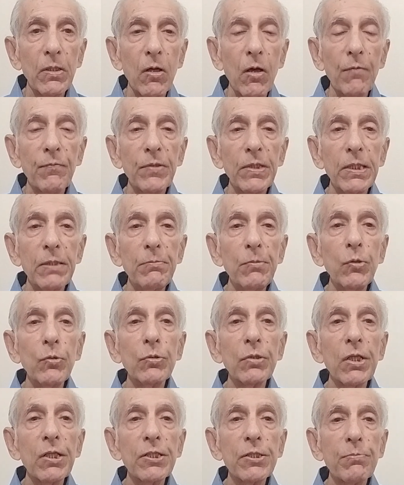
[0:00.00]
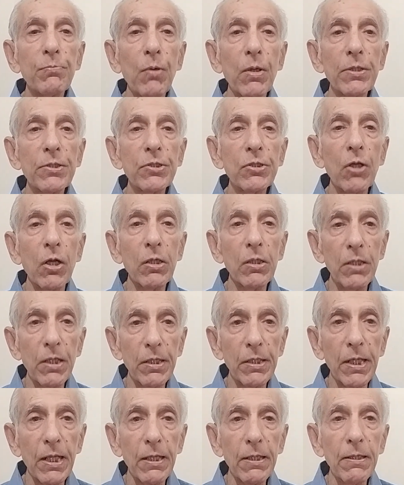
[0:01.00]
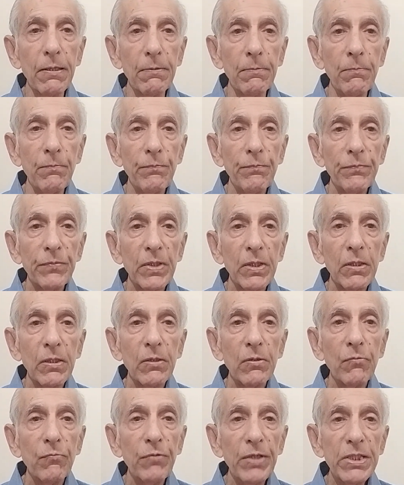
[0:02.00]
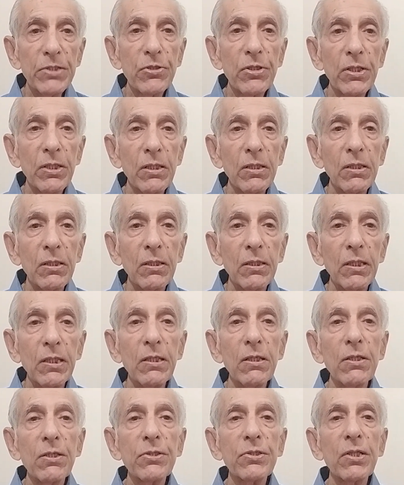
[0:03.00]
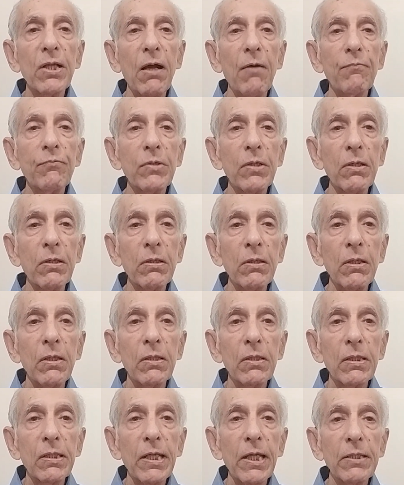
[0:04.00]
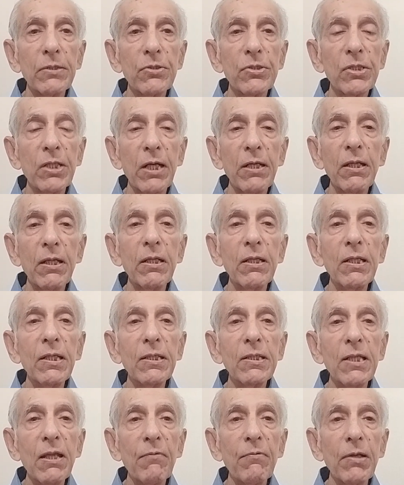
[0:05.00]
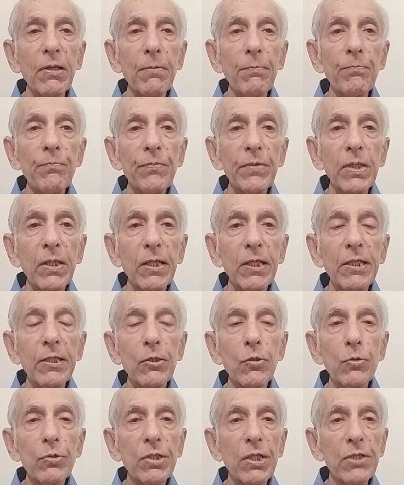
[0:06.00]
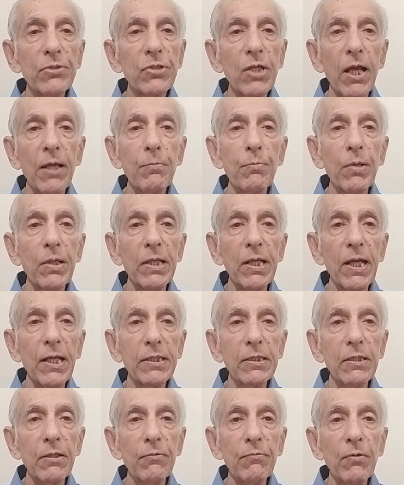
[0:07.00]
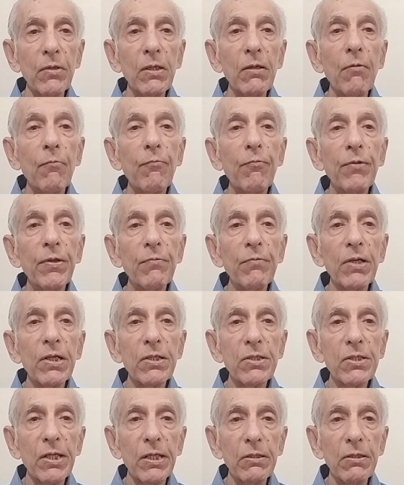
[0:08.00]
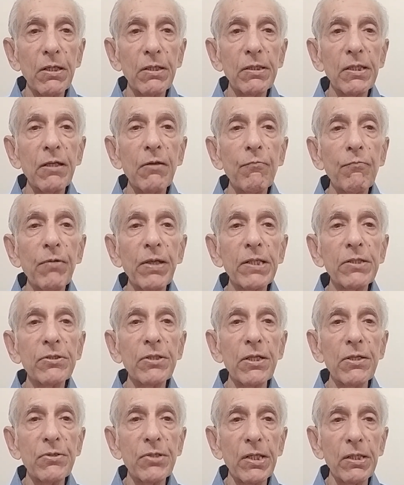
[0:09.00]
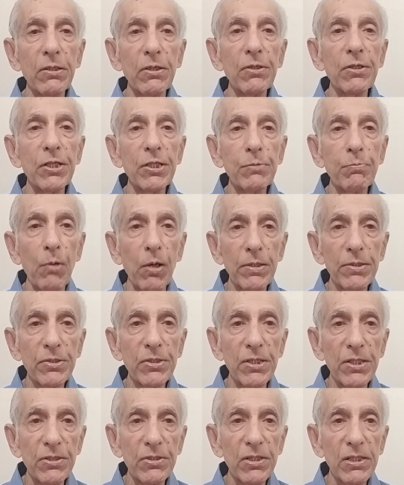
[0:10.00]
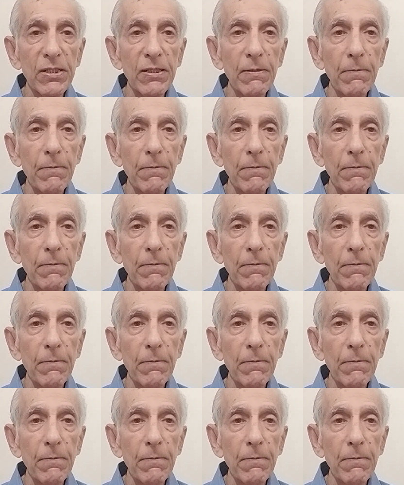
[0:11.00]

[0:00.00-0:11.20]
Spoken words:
of an immune response occurring, which years after can suddenly develop into such hyperreactive fever-triggered, infection-triggered responses.